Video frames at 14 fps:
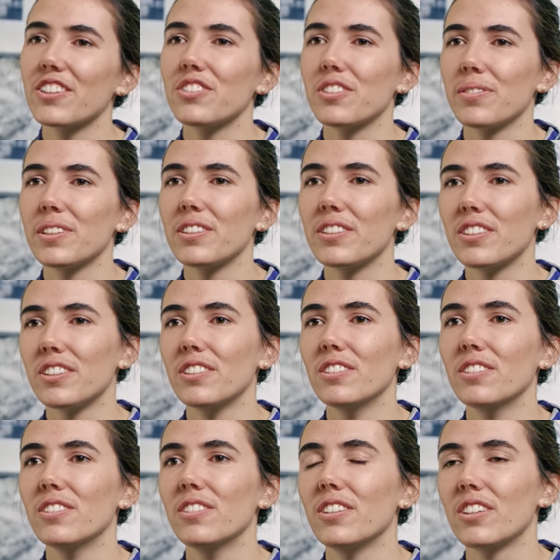to contribute
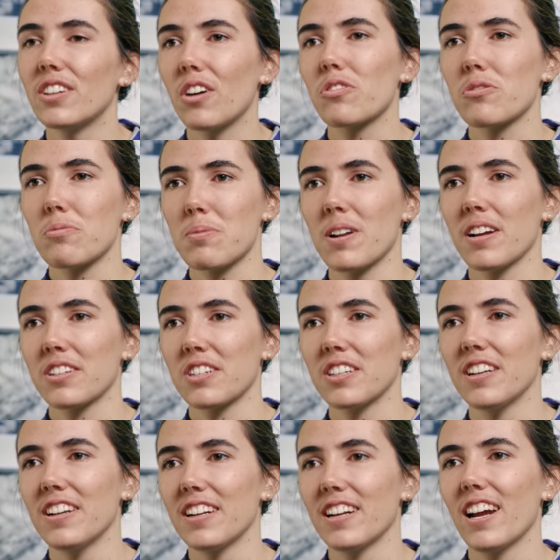to cultural
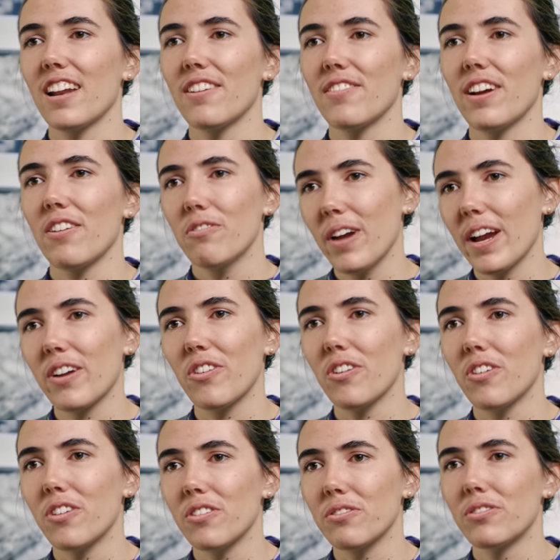production and kind of our
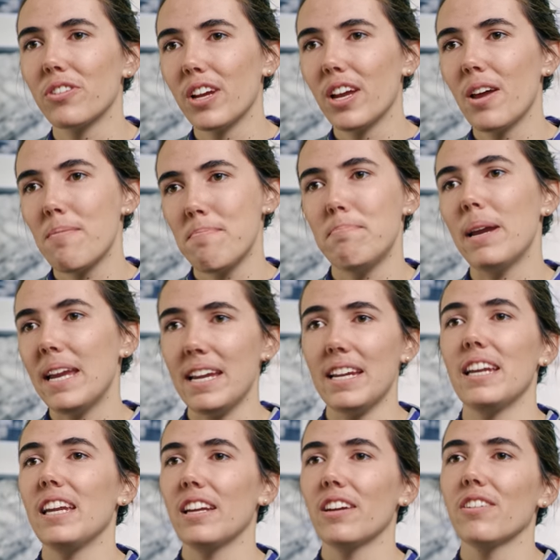record of being
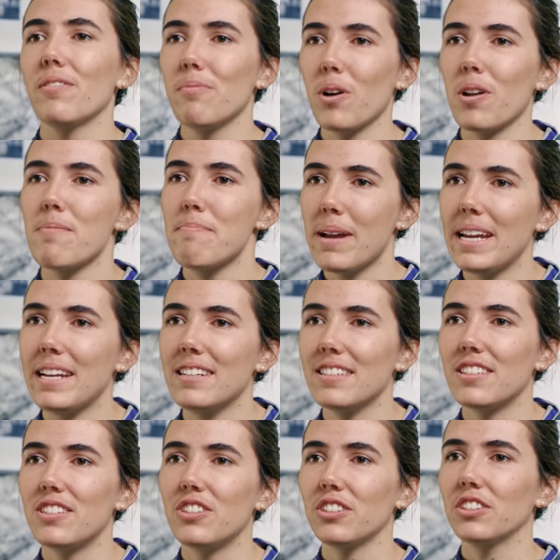here and what it
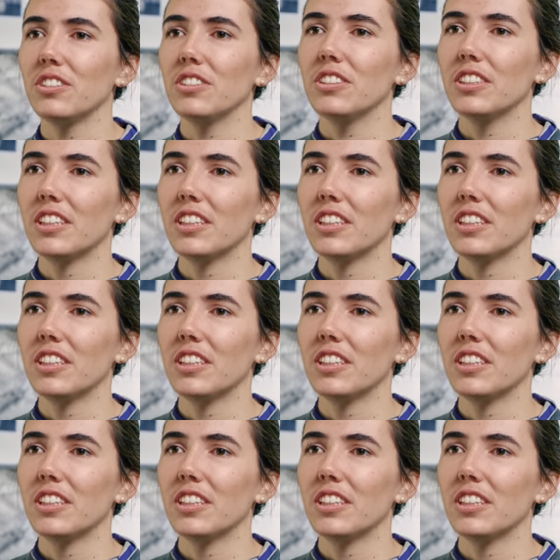means to